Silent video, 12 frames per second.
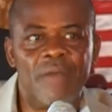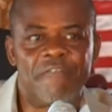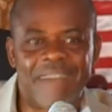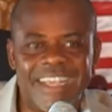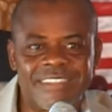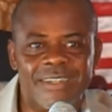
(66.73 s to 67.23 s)

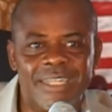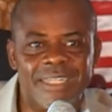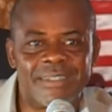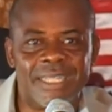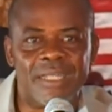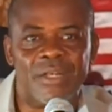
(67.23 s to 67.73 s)

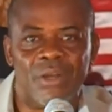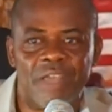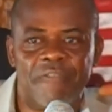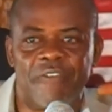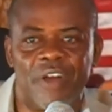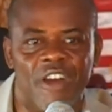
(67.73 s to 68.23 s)
vacillating,
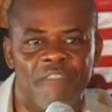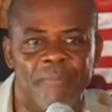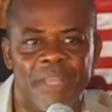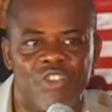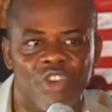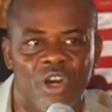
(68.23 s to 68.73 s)
looking for
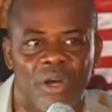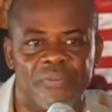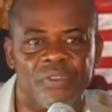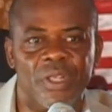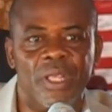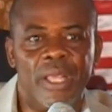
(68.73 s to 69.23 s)
government
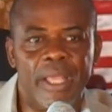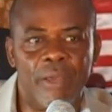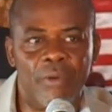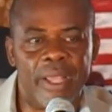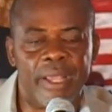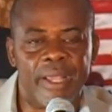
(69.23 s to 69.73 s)
jobs and